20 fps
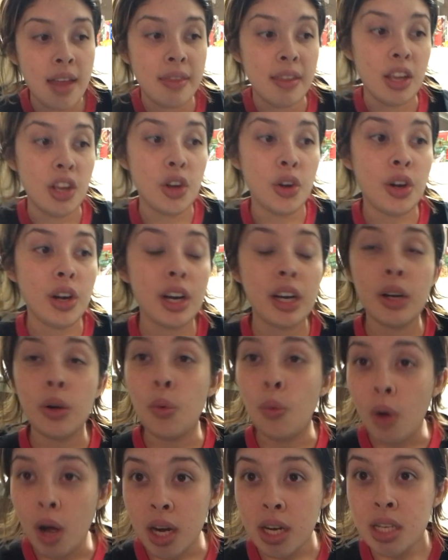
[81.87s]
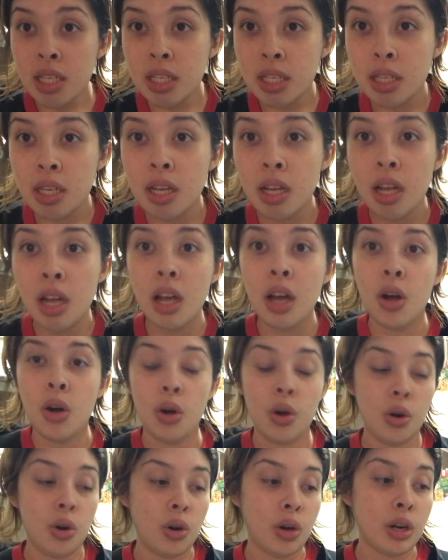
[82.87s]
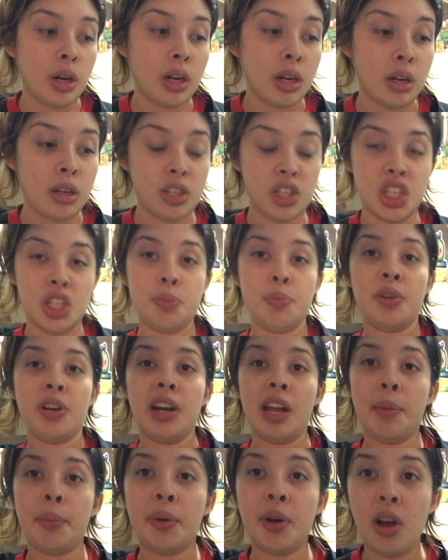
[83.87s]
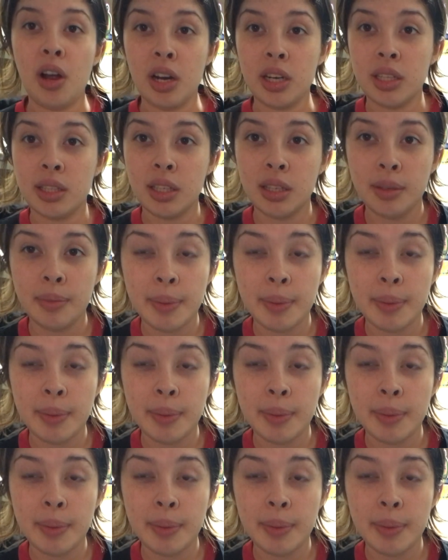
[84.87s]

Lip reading: you're gonna want, or just put an apron on,